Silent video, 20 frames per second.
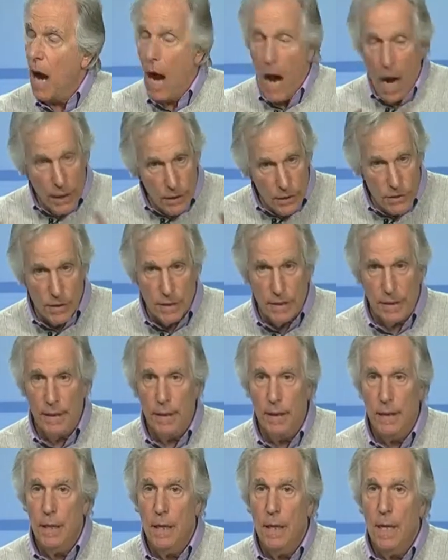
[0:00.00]
Honestly.
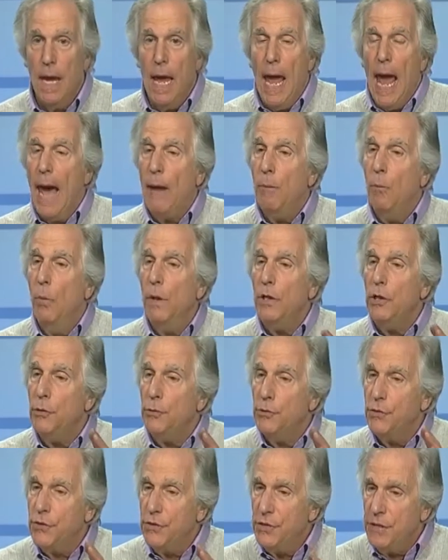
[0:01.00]
And what you
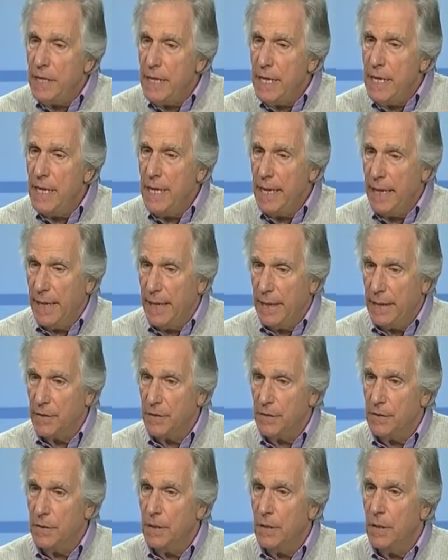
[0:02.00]
see
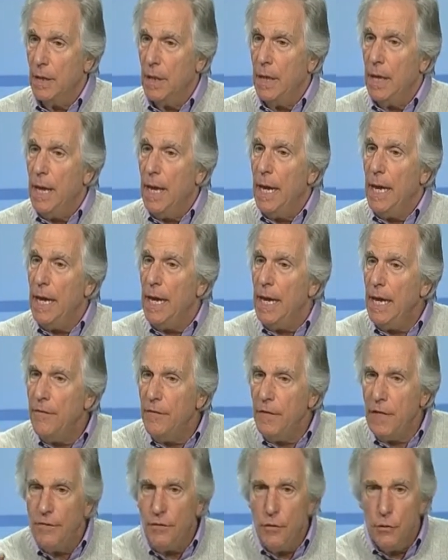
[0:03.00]
is,
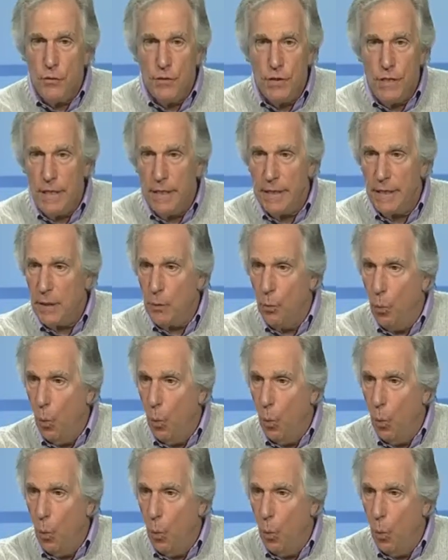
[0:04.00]
even if you see it in